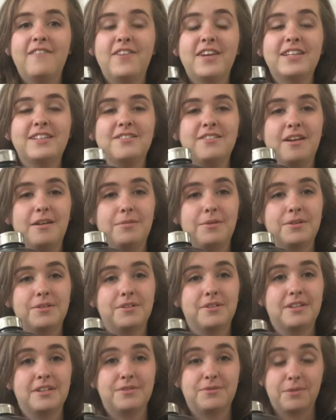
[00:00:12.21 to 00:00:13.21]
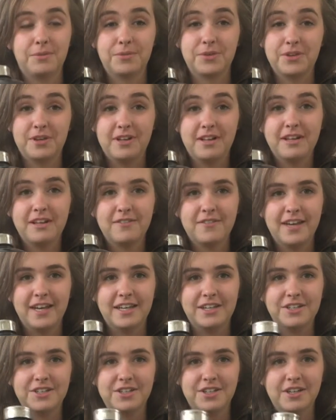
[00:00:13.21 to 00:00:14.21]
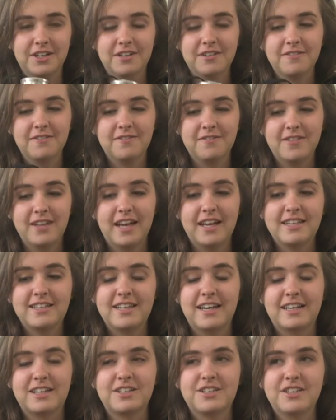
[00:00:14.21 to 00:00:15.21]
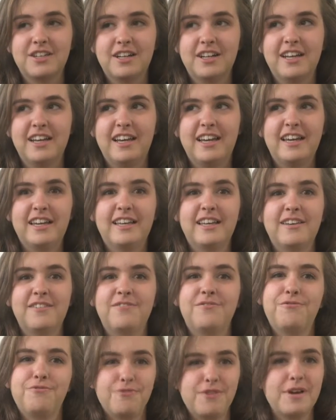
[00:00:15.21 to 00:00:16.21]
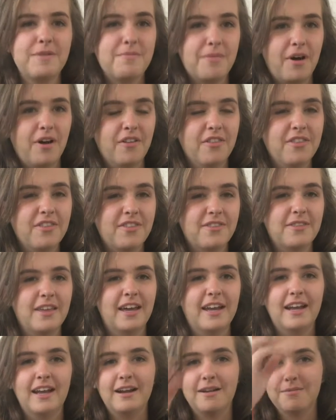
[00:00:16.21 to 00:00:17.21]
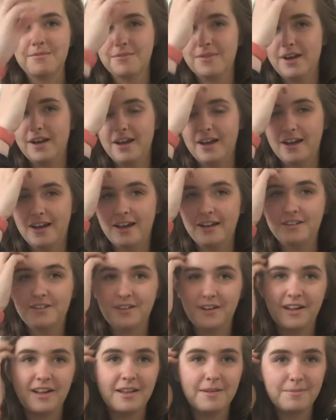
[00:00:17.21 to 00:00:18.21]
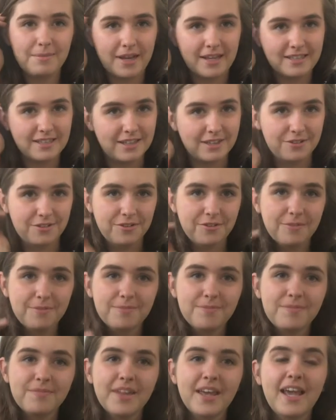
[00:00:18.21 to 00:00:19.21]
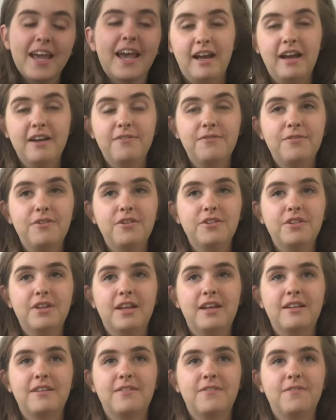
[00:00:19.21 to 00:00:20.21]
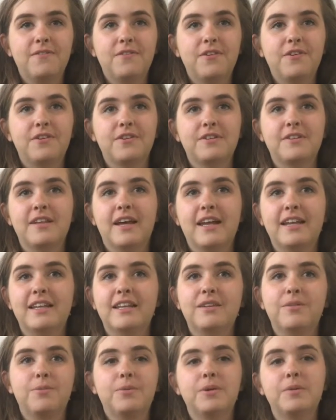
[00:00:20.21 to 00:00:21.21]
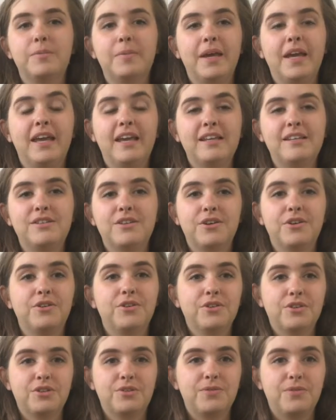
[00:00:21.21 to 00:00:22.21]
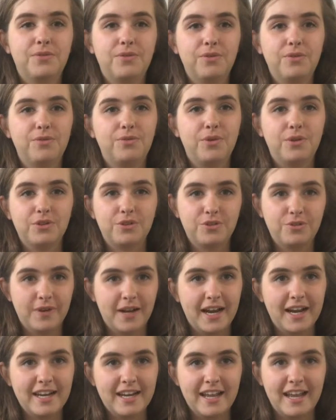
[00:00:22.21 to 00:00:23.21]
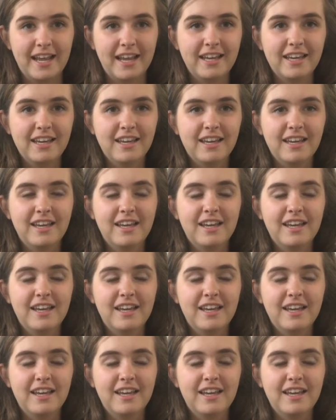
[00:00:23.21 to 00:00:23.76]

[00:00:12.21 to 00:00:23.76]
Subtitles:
This dual bottle is from Dual Innovation. That's actually 3 months that I'm a dual ambassador. I thought at first that it would be so useful for training,